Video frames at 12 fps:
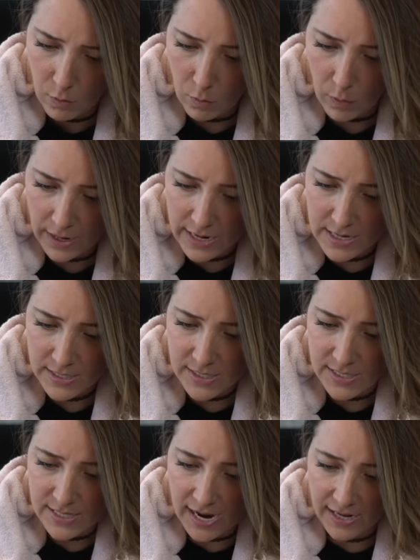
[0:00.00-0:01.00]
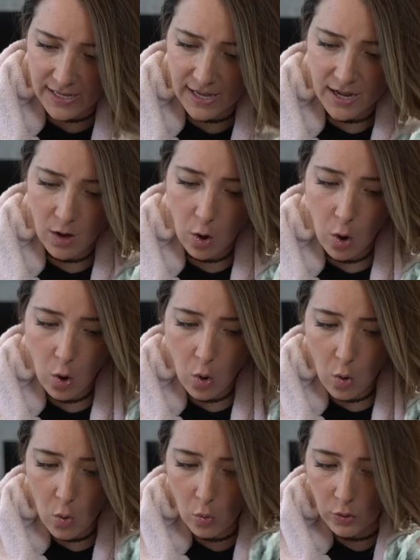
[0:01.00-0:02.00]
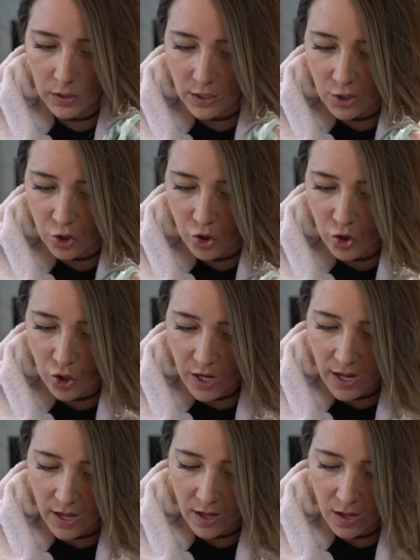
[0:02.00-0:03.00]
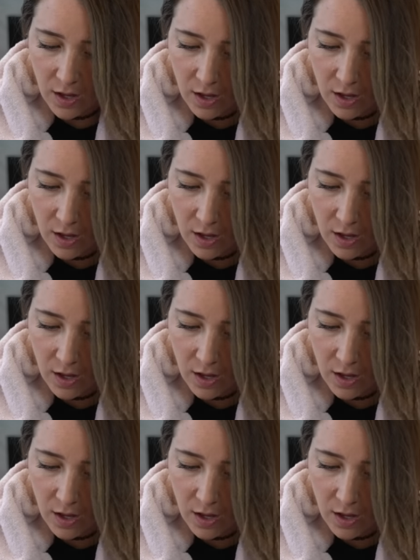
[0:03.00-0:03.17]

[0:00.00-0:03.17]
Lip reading: Wait a second. Holy shit.